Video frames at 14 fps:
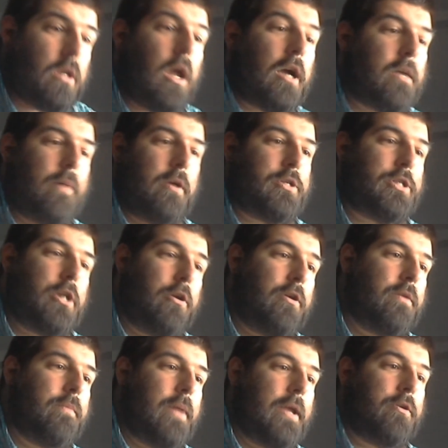You can talk about
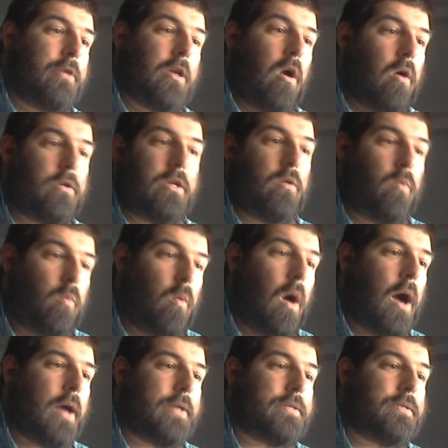gerrymandering all you
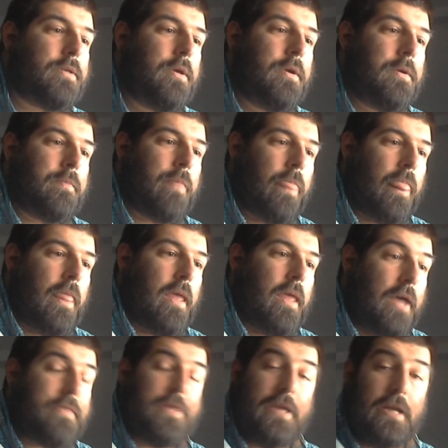want.
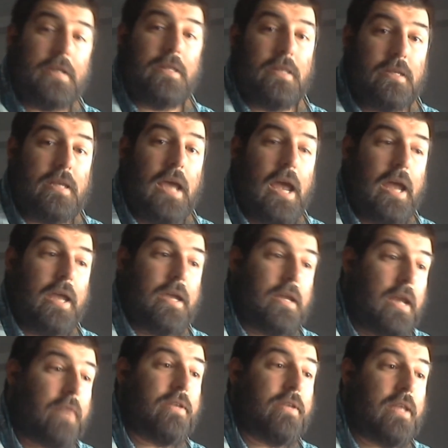At the end of the
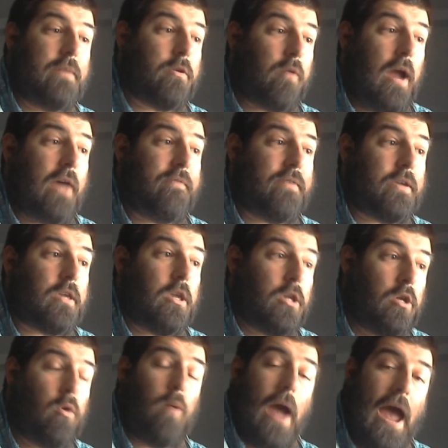day, in every
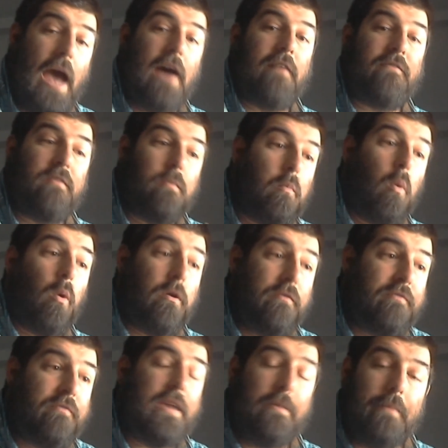demographic, you have
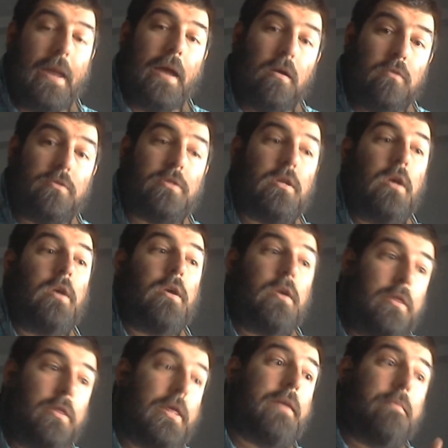more females
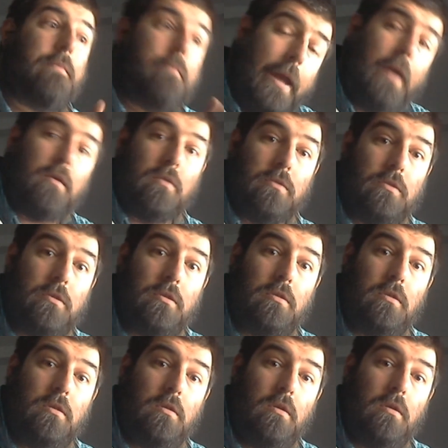than
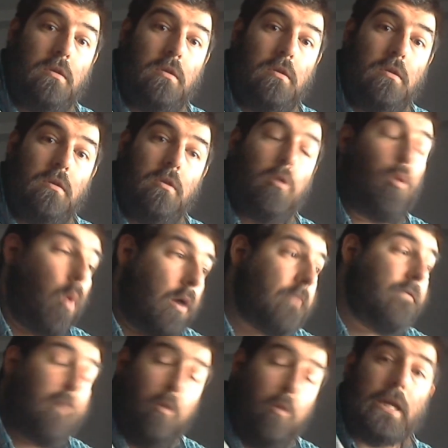males
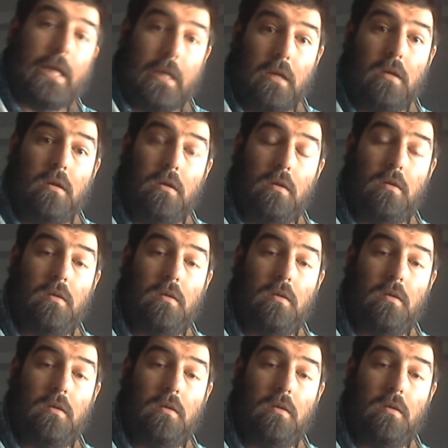who are voting.